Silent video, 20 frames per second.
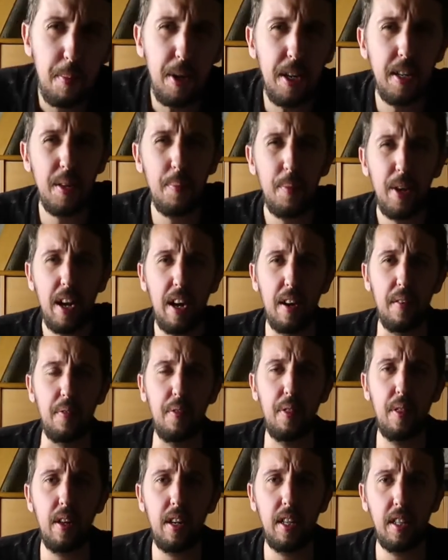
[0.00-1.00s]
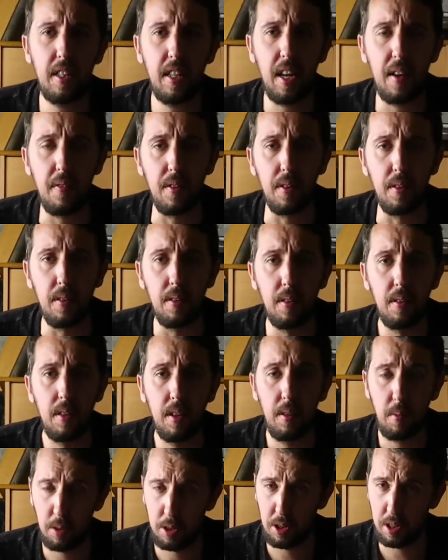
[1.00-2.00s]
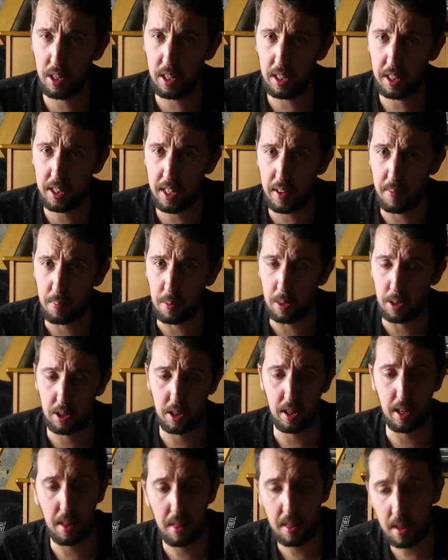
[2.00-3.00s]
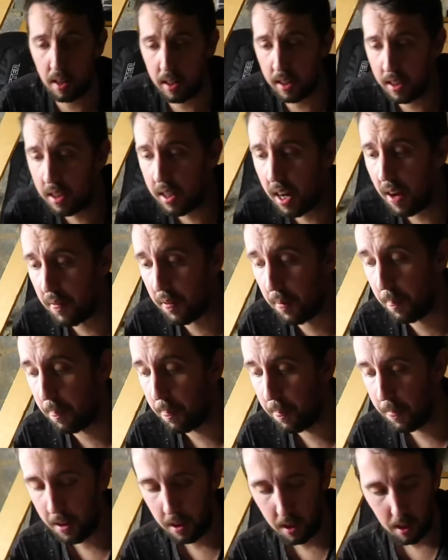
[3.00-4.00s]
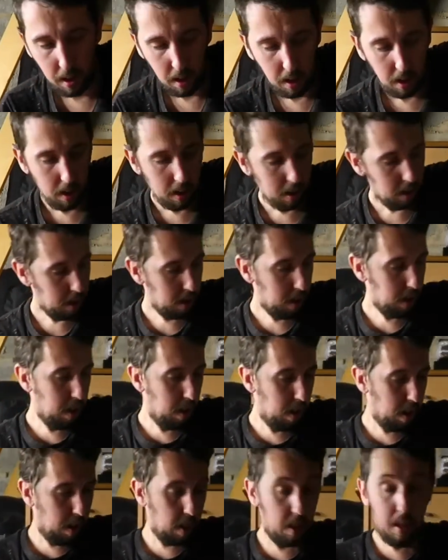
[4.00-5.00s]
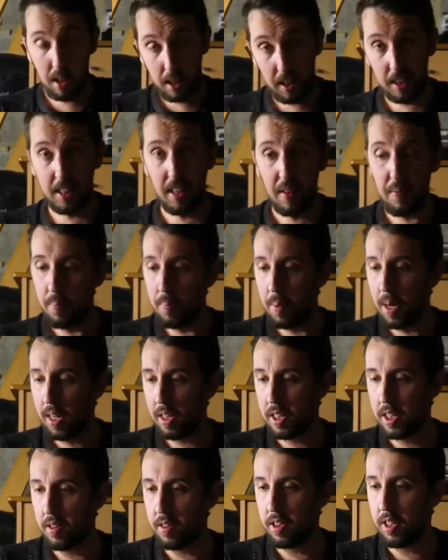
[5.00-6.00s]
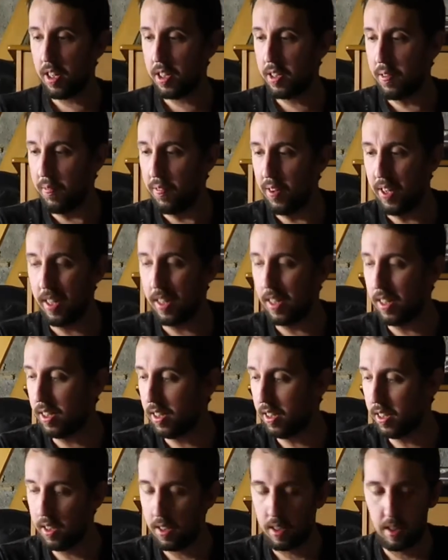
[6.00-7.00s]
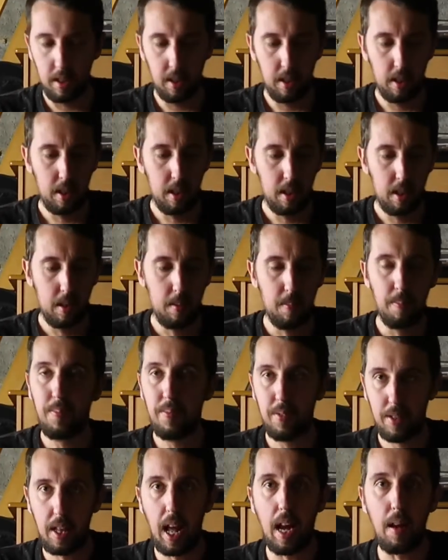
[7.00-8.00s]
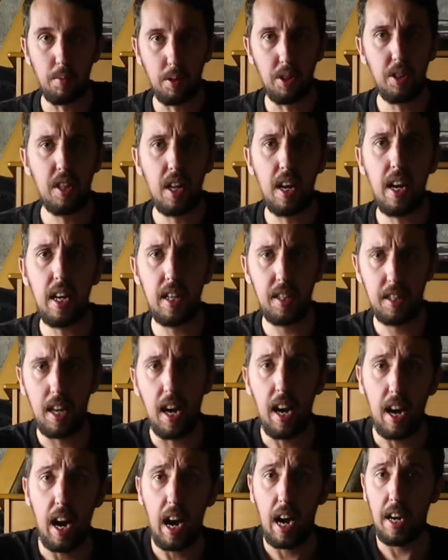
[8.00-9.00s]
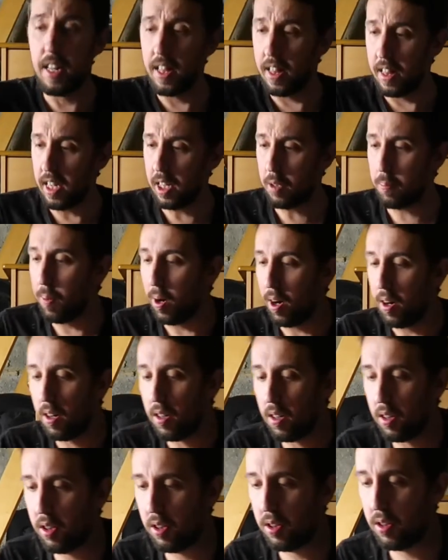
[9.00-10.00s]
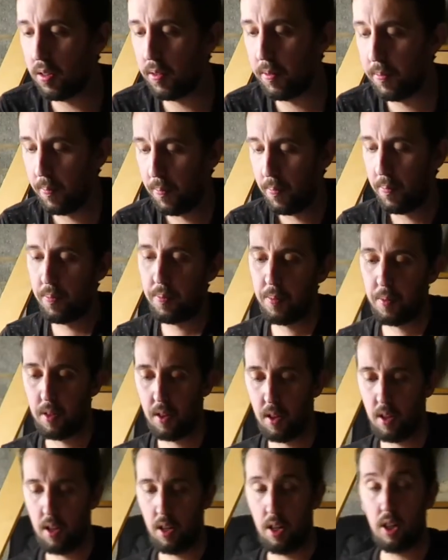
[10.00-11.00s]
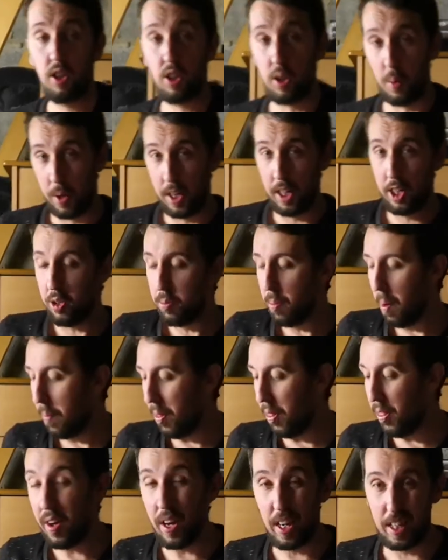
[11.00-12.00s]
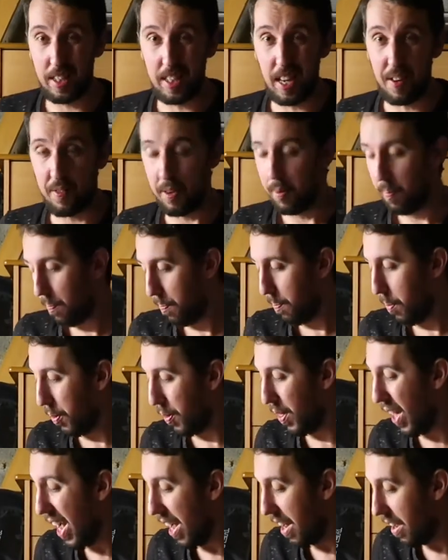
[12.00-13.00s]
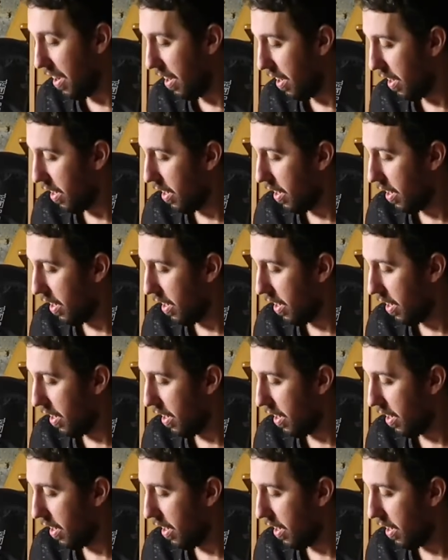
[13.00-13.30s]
many did we have? 37? It was 37, wasn't it? 37. 37 Black Series action figures downstairs and in this box. So we need to remember 37. But then,